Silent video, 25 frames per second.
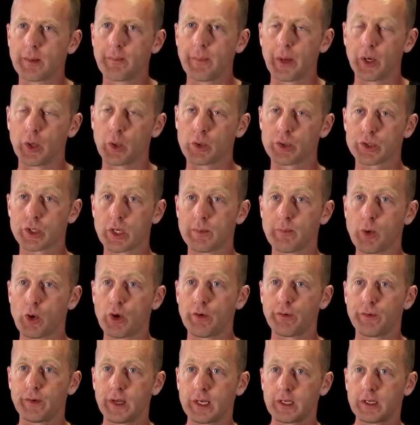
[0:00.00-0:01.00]
but also more
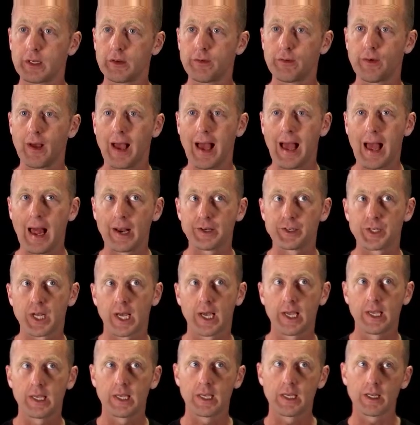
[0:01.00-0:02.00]
effective at
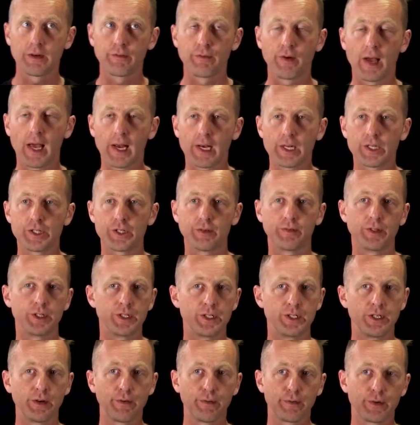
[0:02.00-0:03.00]
taking advantage of the
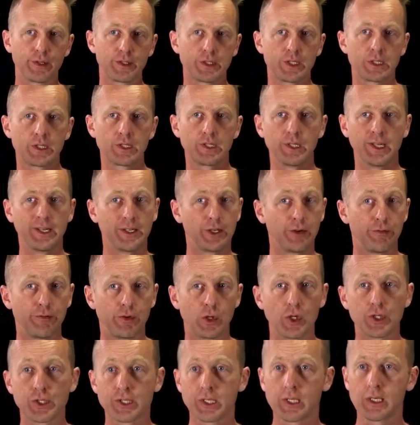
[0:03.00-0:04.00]
differences and the
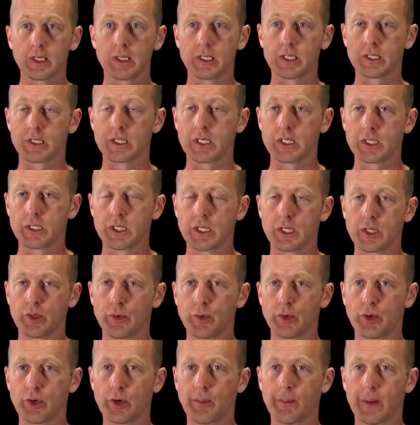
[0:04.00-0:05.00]
diversity that sits in the
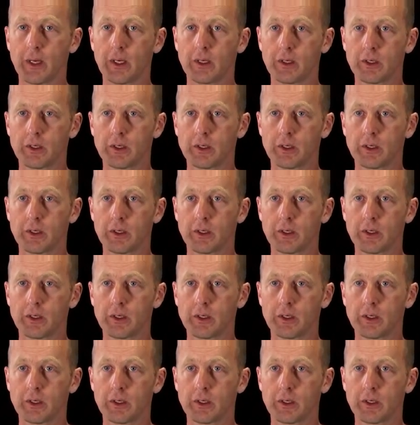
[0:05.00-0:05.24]
room.